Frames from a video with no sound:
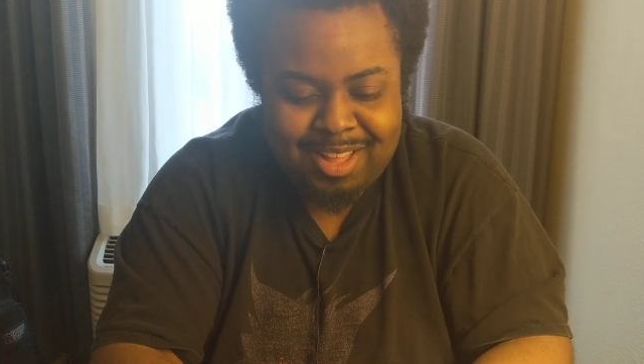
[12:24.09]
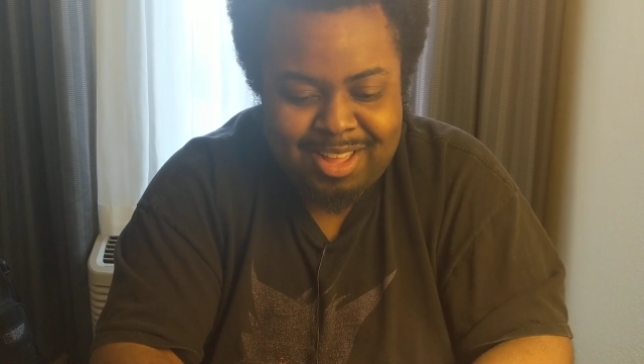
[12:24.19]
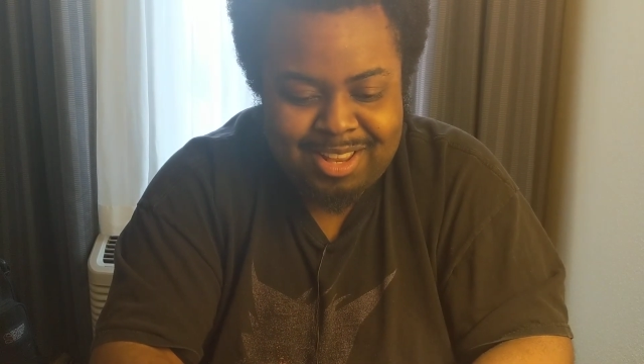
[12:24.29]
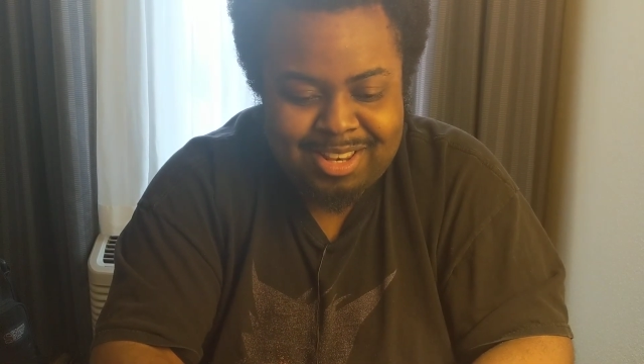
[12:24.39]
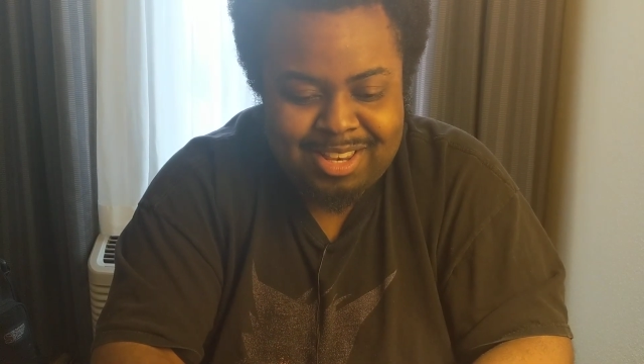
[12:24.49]

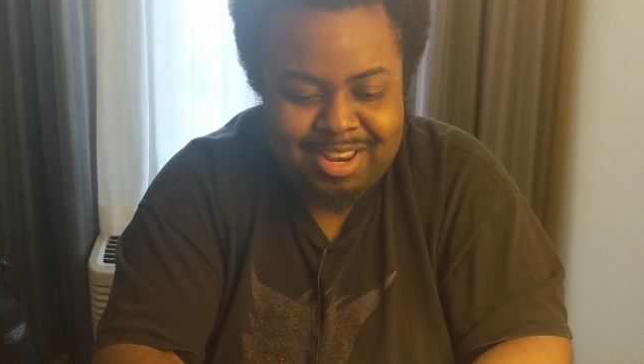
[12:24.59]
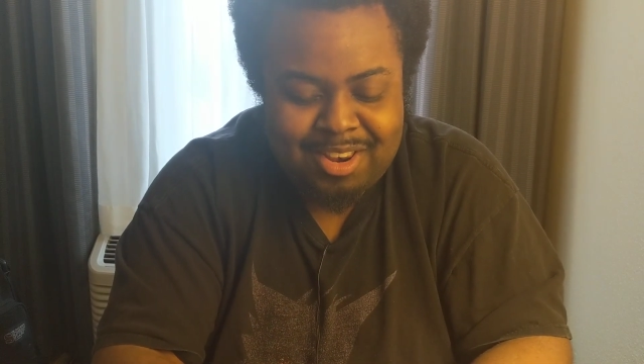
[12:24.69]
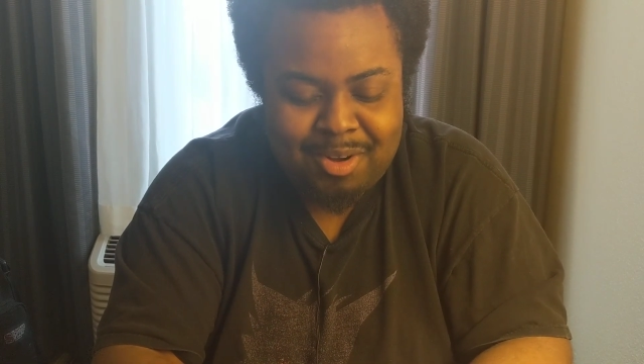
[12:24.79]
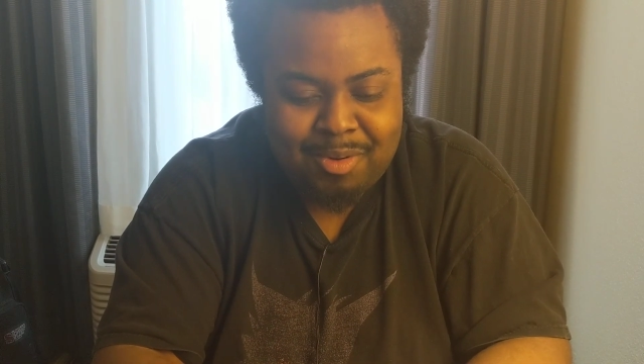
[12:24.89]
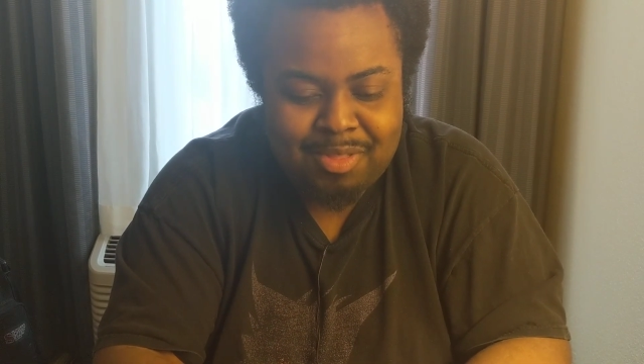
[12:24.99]
guy
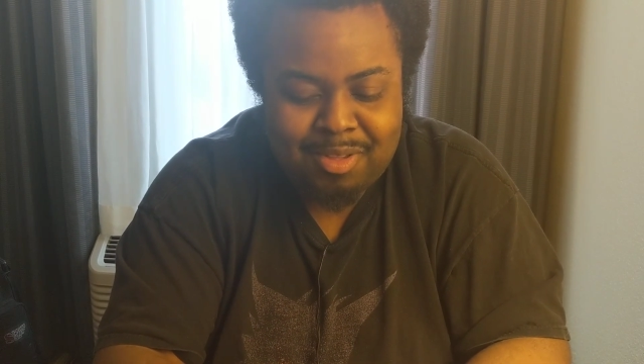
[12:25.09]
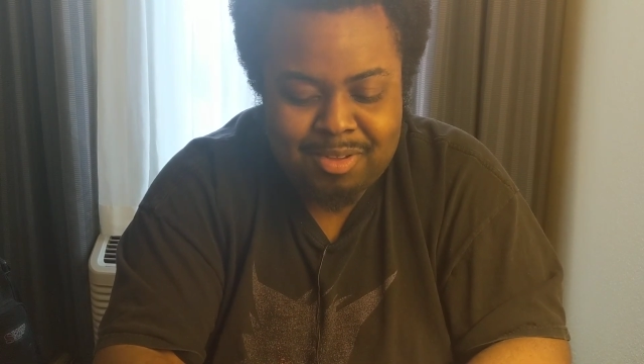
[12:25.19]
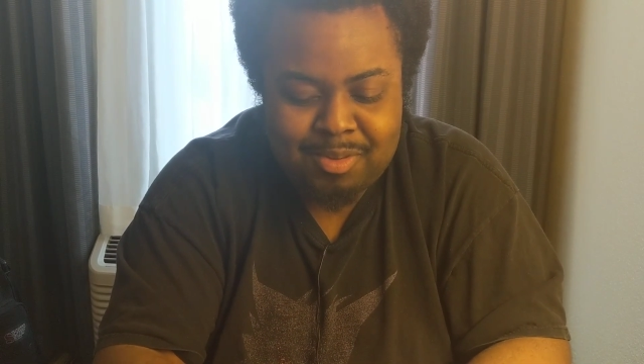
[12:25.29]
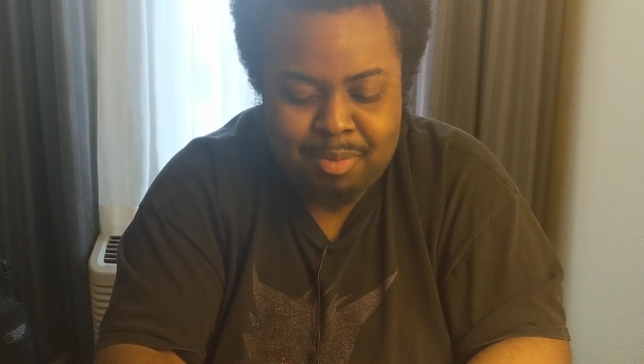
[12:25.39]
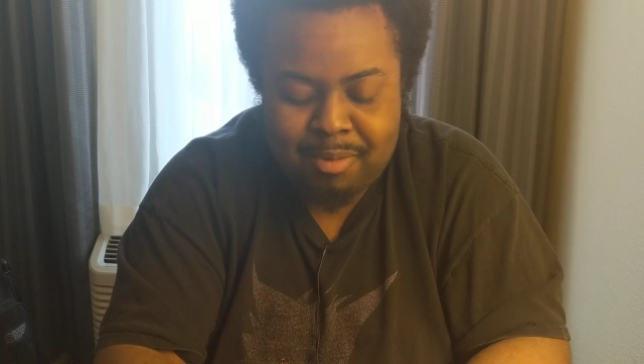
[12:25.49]
didn't know what
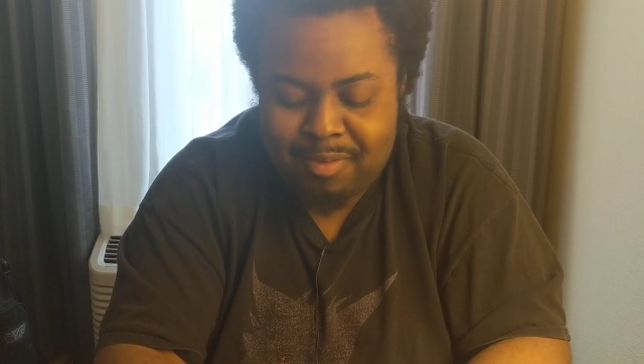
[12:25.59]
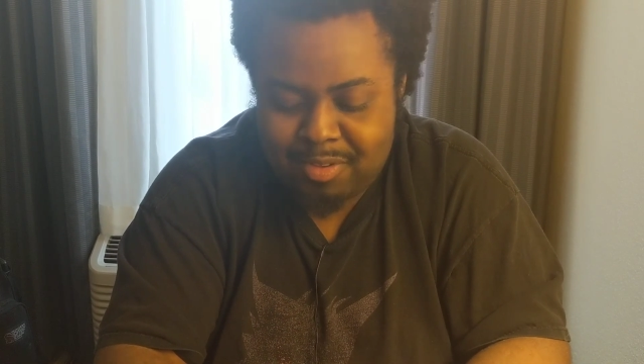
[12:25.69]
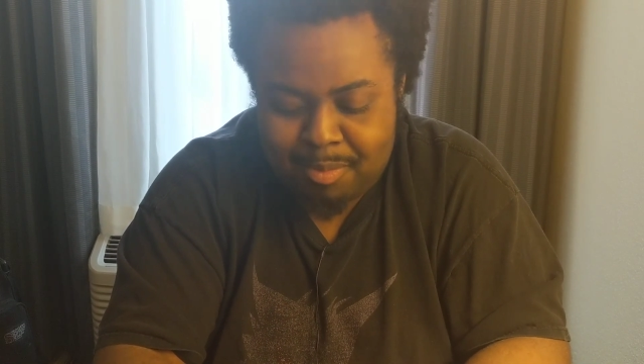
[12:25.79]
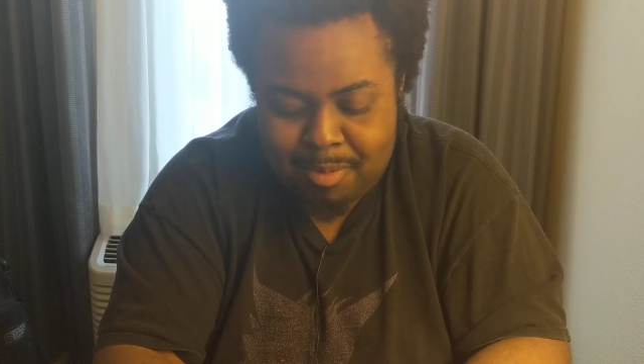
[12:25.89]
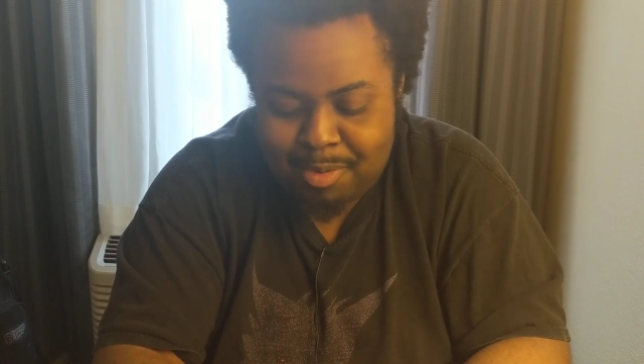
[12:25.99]
the
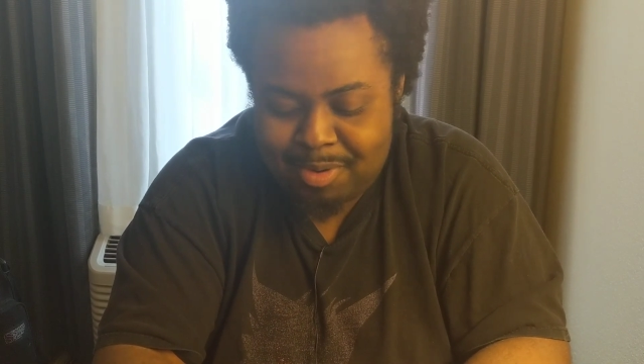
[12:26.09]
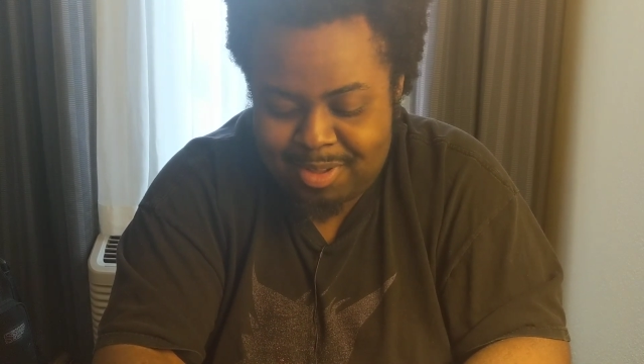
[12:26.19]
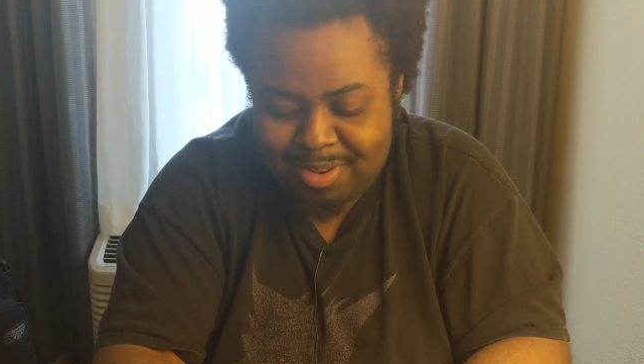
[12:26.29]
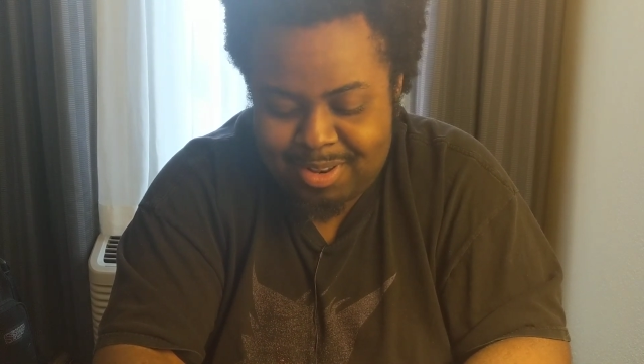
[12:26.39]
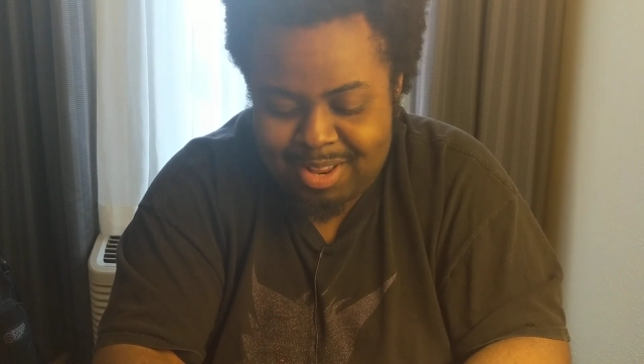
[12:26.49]
Springfest promo
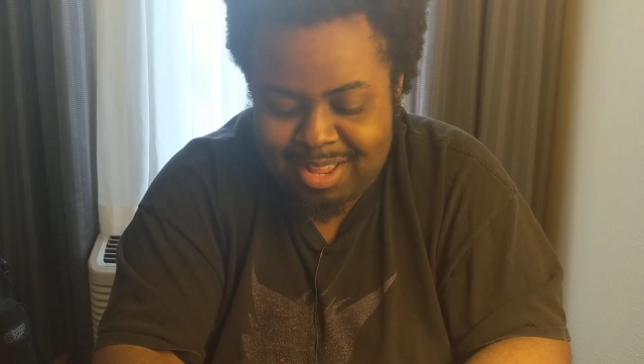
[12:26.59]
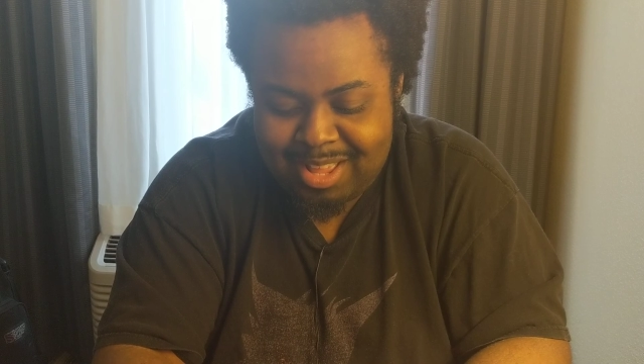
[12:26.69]
did,